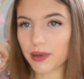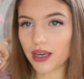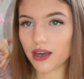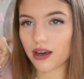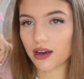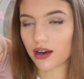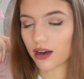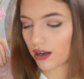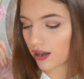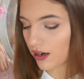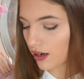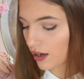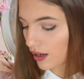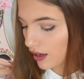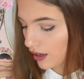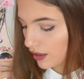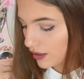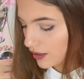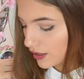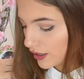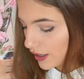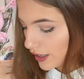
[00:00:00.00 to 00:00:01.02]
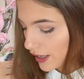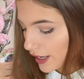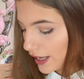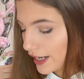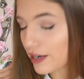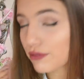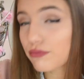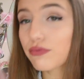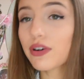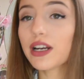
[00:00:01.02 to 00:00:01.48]
pink colour,
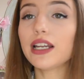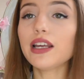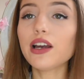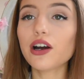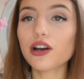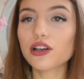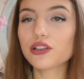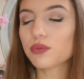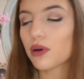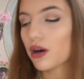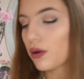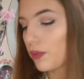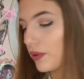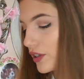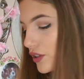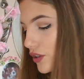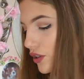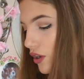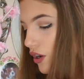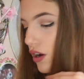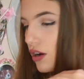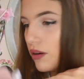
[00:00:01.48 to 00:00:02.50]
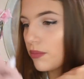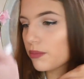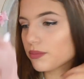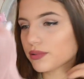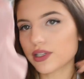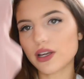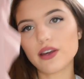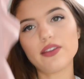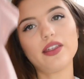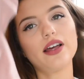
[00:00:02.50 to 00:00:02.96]
and it really goes well with the top,
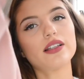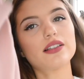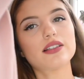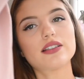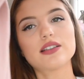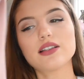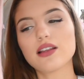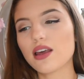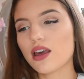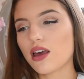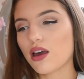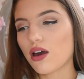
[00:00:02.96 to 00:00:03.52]
so that's